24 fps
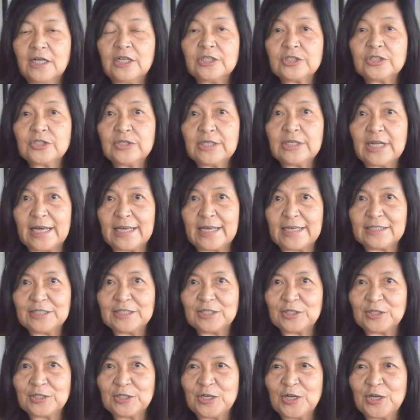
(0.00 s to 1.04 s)
Tonight,
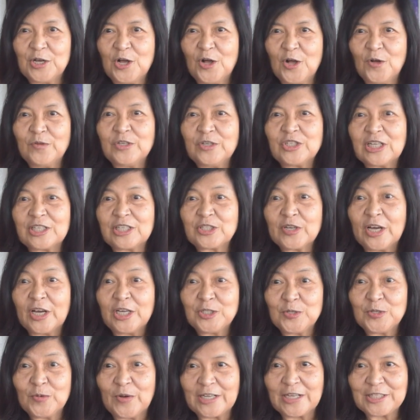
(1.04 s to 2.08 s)
we shall try
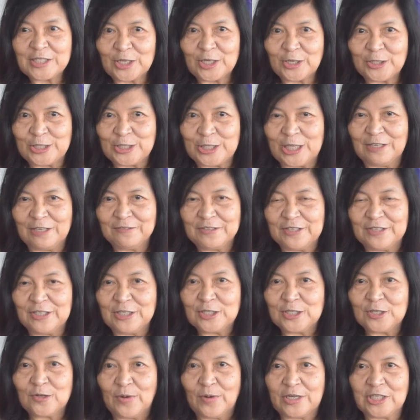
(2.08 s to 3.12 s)
to ask ourselves
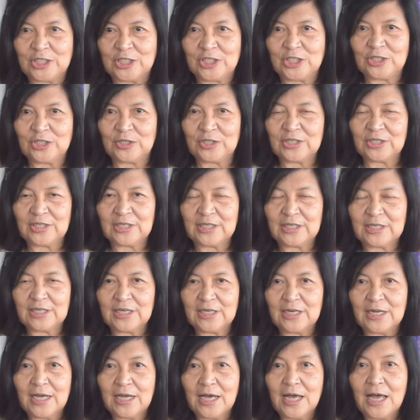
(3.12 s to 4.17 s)
this question:
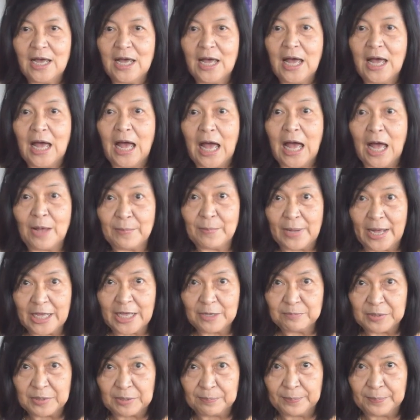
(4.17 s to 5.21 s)
am I
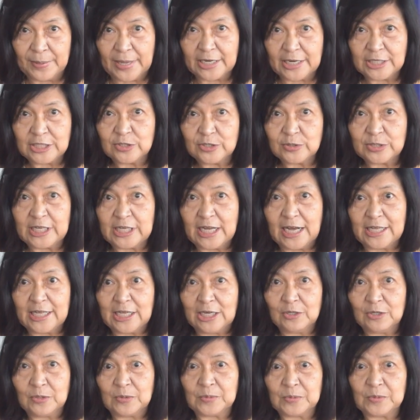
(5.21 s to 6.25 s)
prepared to
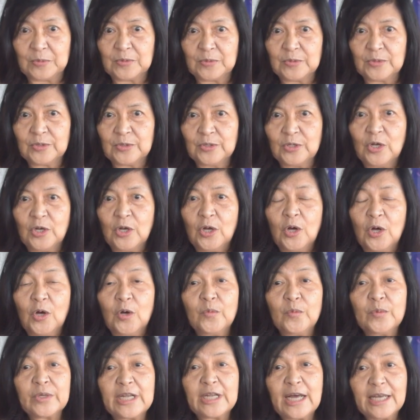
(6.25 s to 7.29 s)
dialogue?
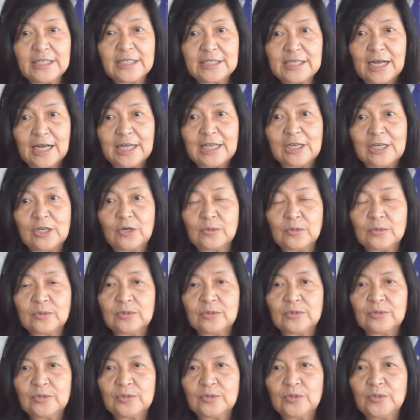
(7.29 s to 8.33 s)
When I dialogue,
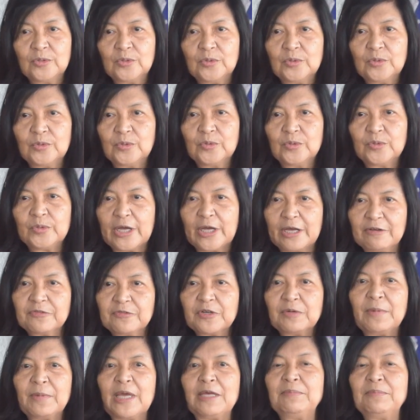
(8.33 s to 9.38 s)
whoever
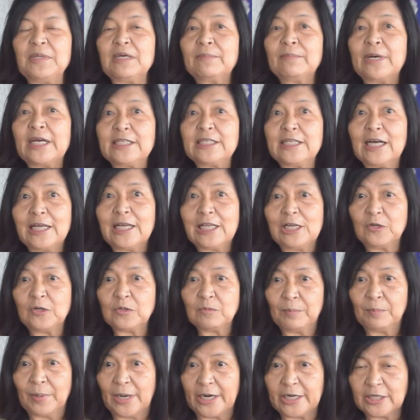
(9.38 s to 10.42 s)
may be my
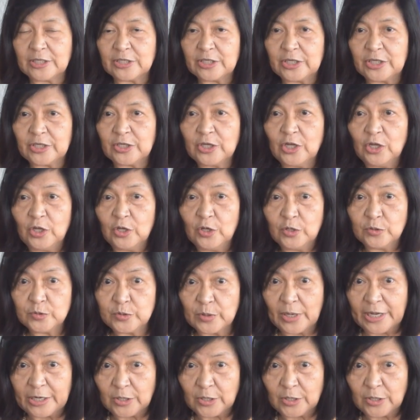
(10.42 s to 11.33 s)
dialogue partner, do I